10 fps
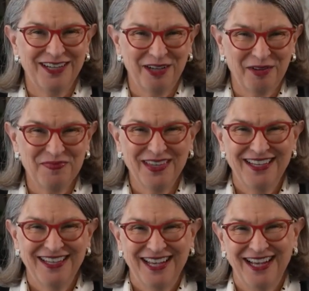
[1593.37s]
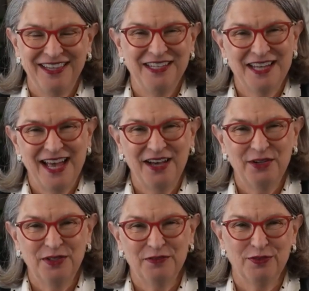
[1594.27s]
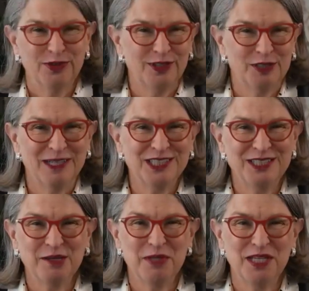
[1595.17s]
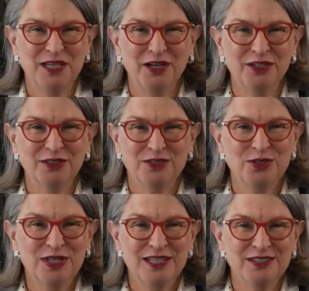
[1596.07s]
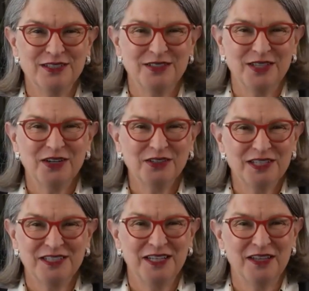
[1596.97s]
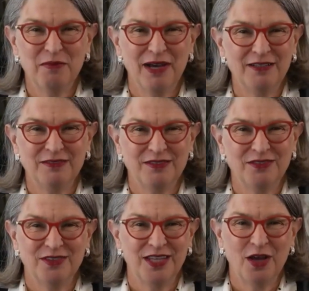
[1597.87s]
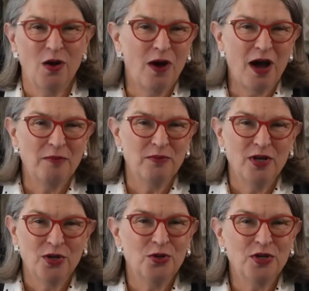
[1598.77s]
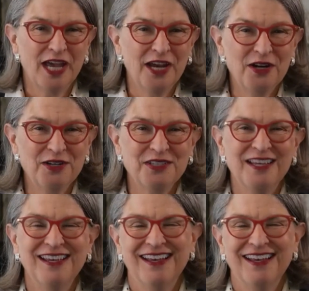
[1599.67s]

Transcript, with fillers: Um, I think now, for especially some of the younger students that are listening, they might think, ho hum, who cares?